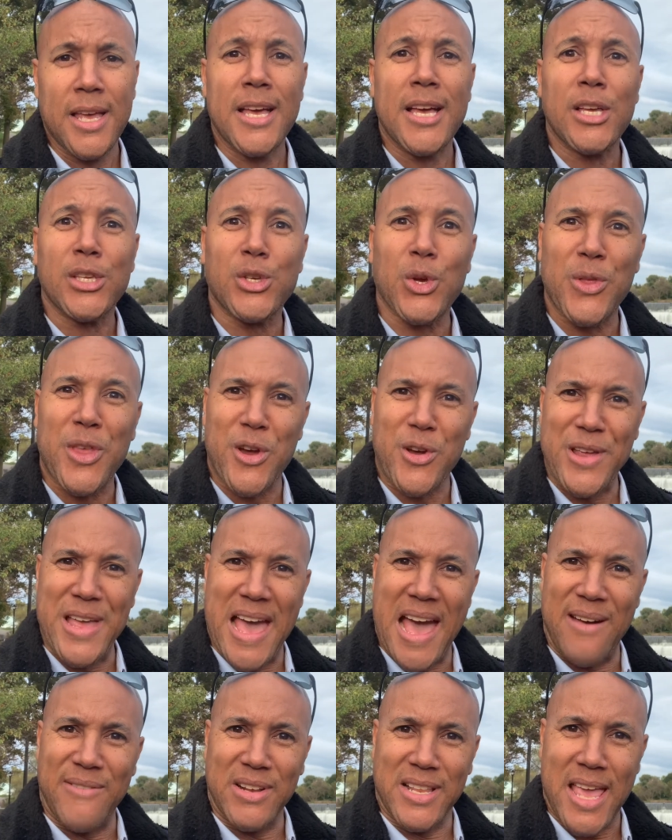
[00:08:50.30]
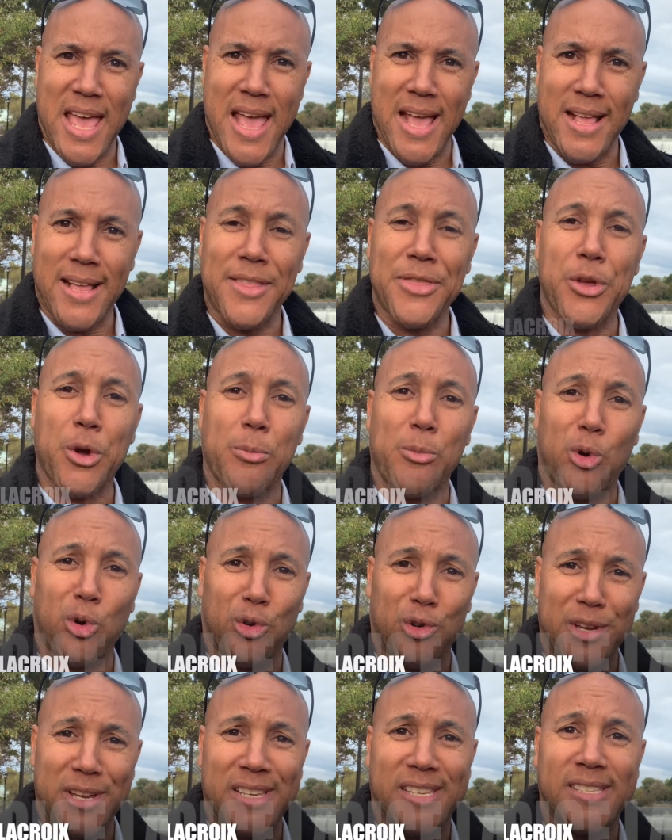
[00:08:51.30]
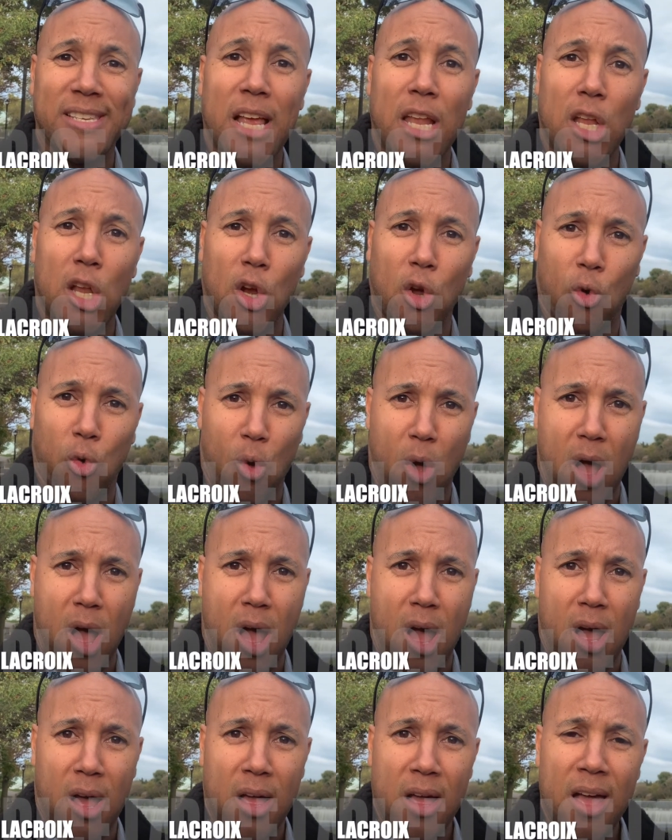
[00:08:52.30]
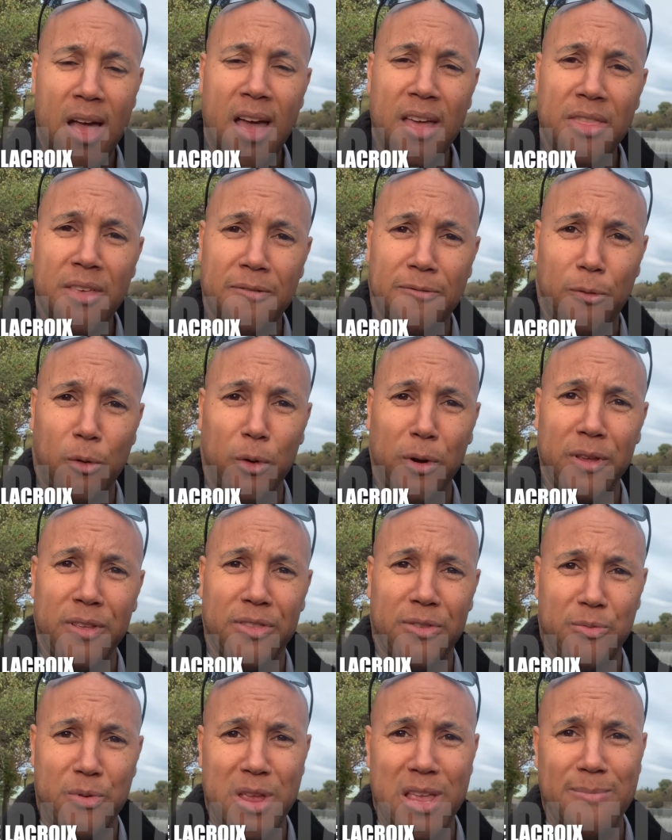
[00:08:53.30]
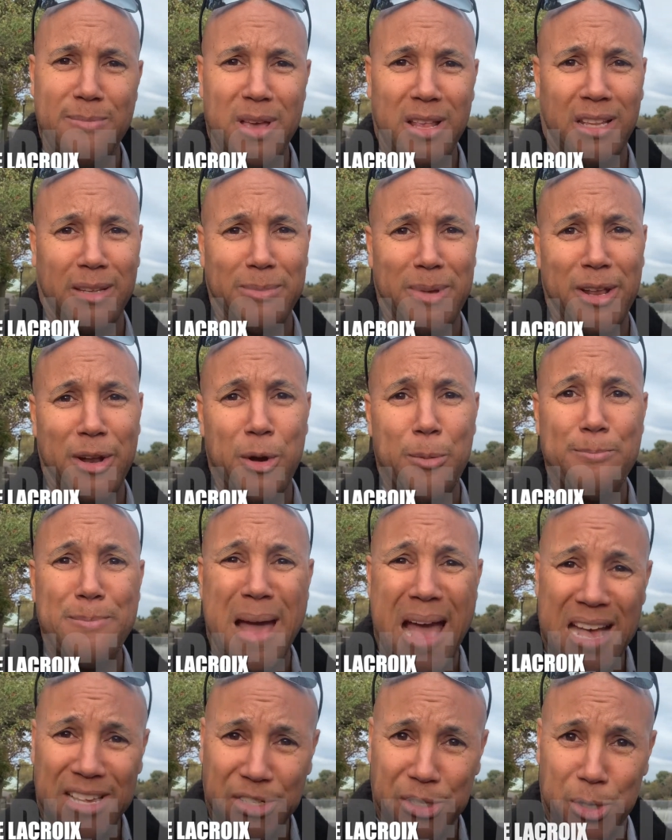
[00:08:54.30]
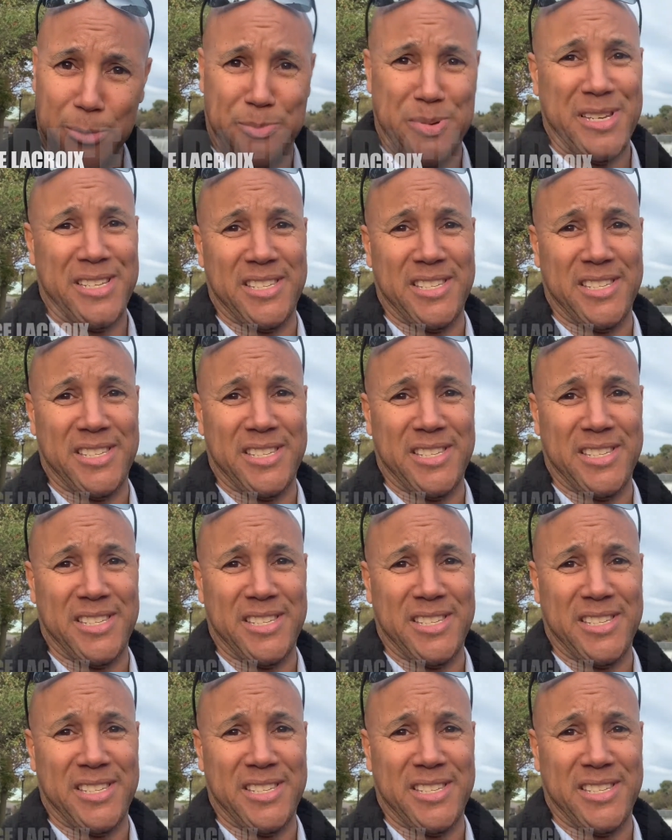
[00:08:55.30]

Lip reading: So there you have it, gang. The Maurice LACROIX, the 43 millimeter Masterpiece